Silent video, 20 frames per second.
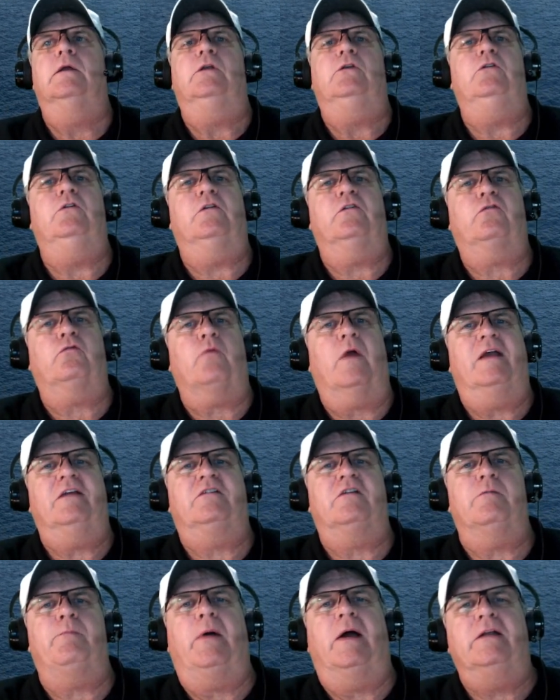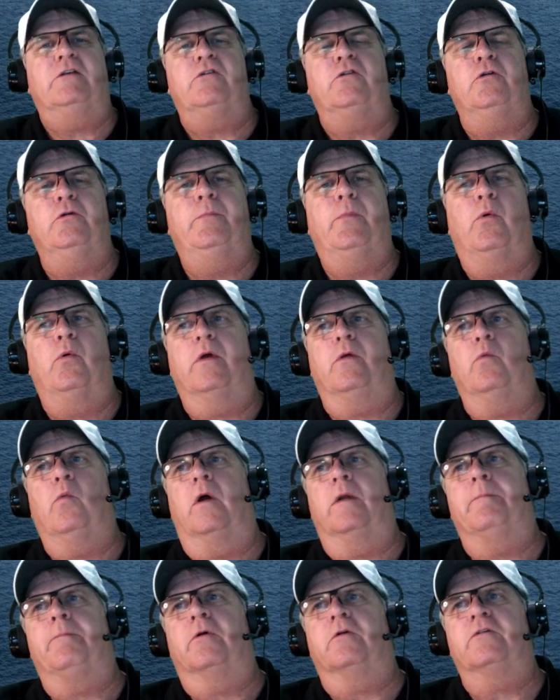You just raised it by
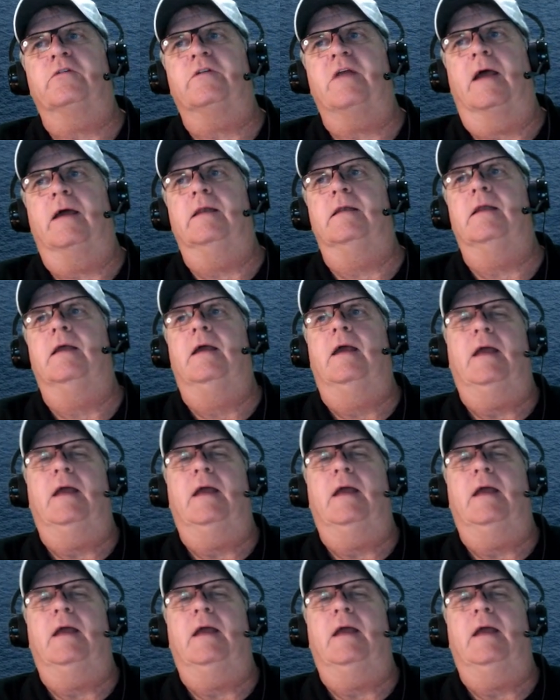2.1%,